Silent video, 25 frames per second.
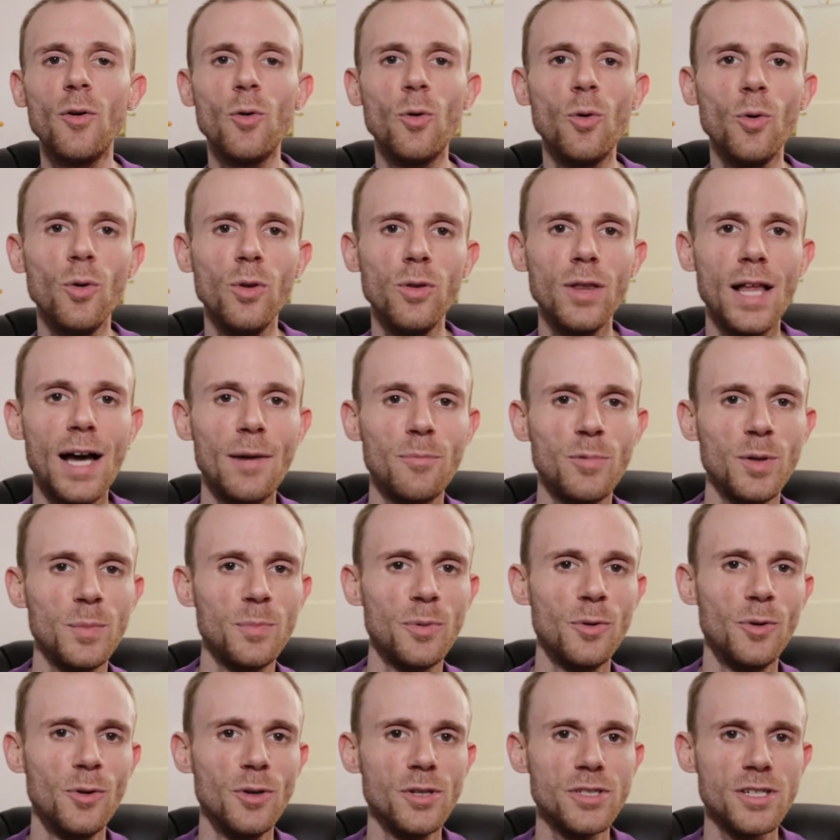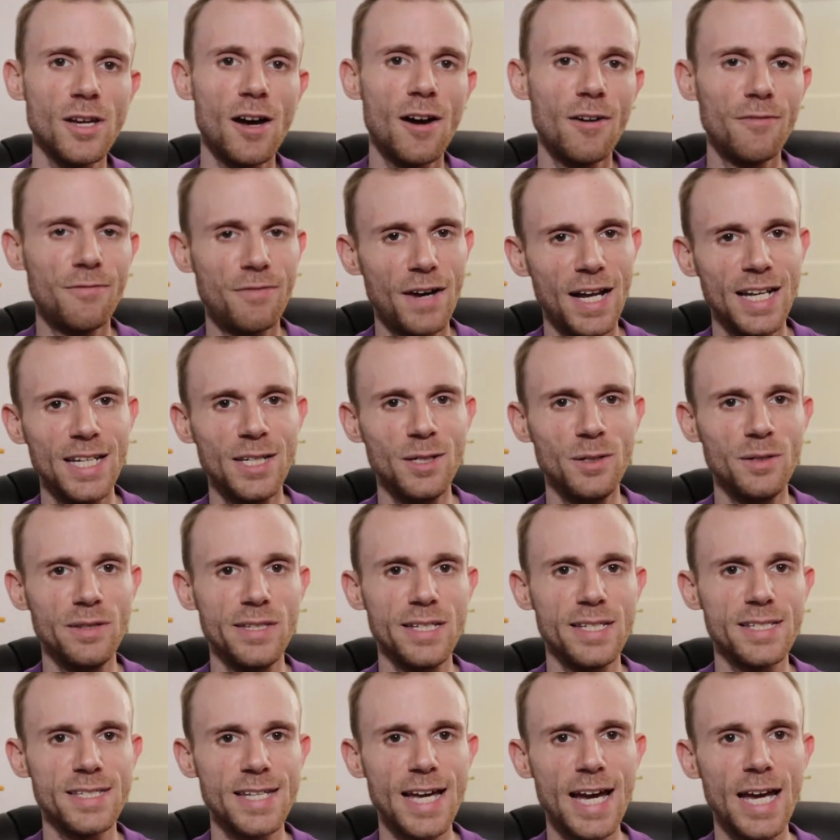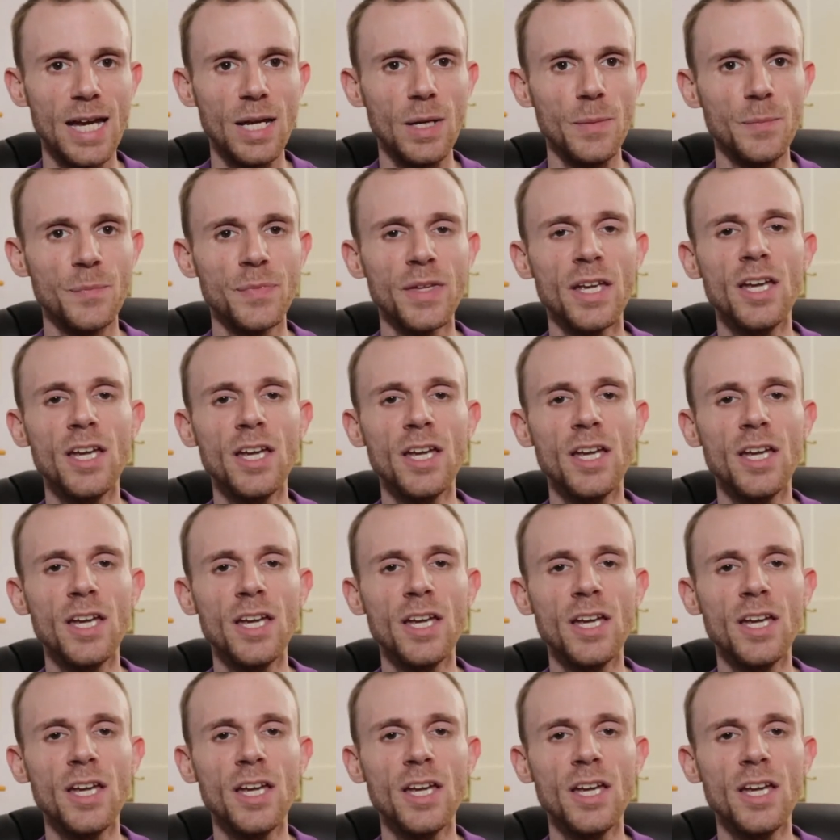all lab reports are valued the same.